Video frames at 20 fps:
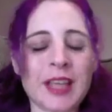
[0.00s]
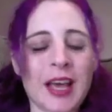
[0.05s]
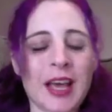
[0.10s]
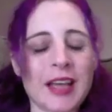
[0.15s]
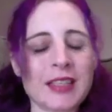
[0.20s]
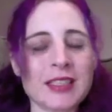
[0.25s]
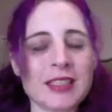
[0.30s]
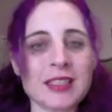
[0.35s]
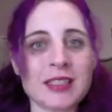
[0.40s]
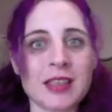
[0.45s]

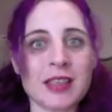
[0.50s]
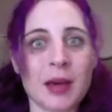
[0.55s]
That's